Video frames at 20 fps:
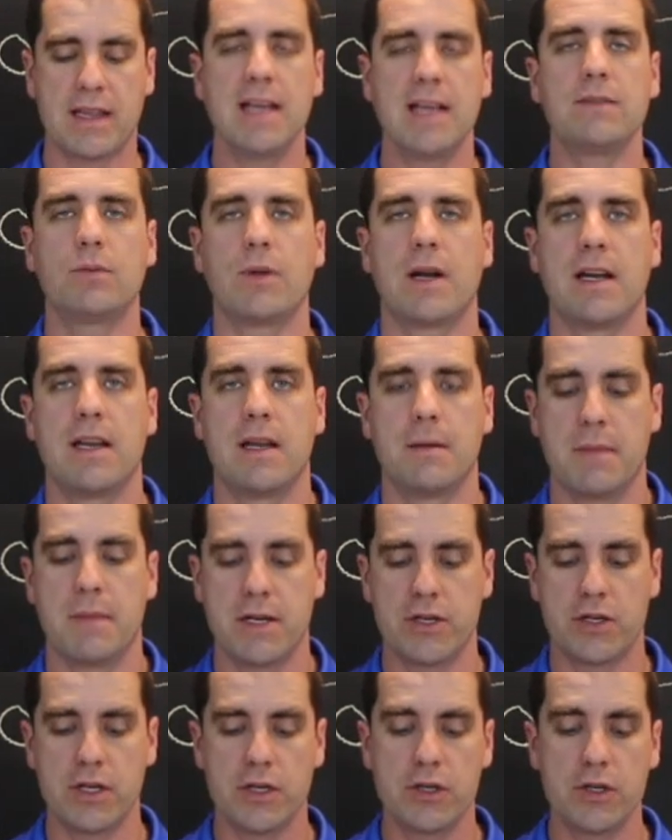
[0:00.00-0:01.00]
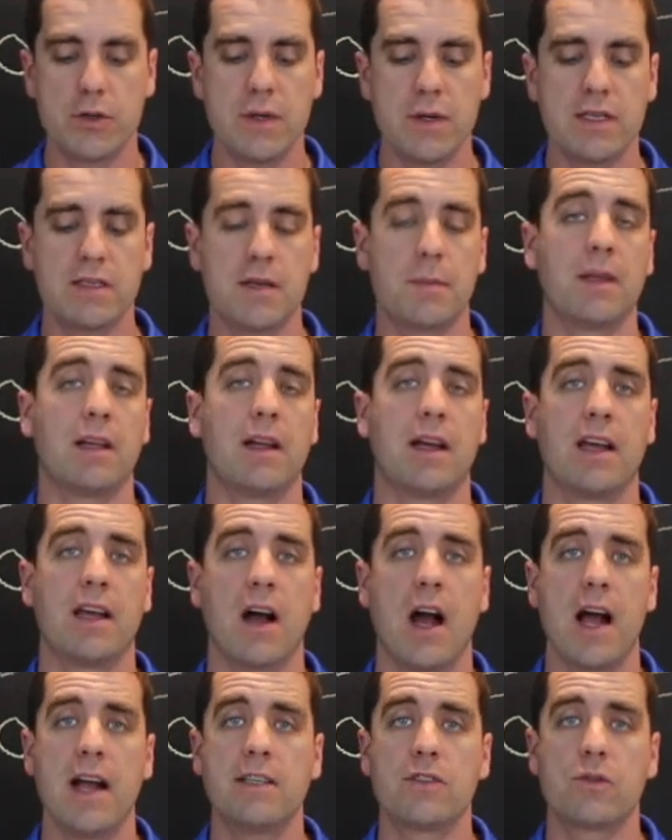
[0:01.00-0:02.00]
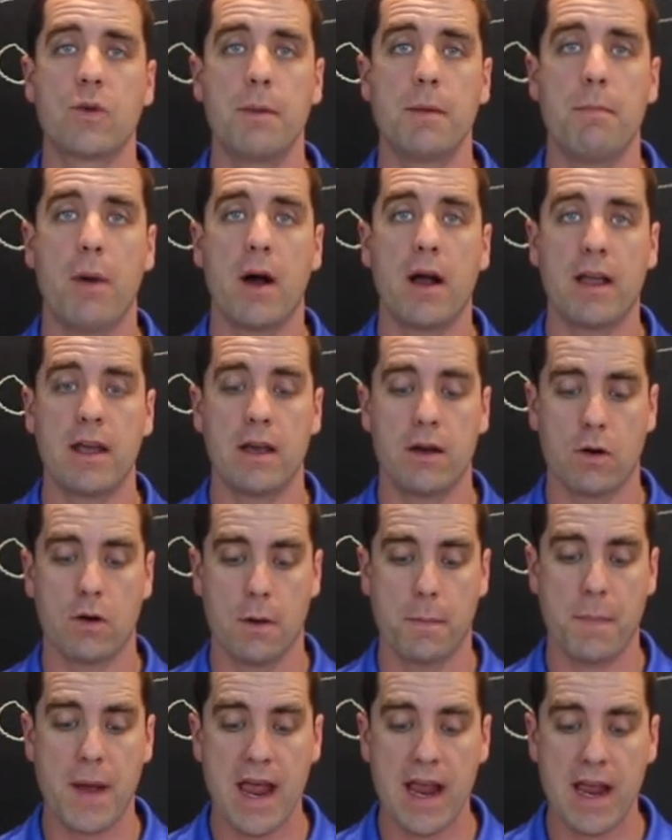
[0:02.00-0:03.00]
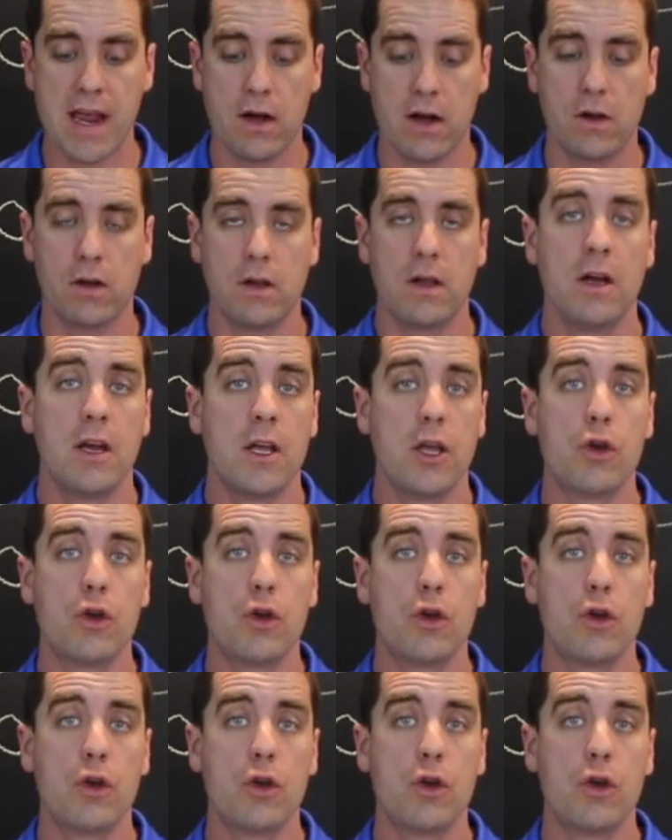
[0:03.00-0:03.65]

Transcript: That's what I didn't mention, is you need something like an ice cream bucket or a pail.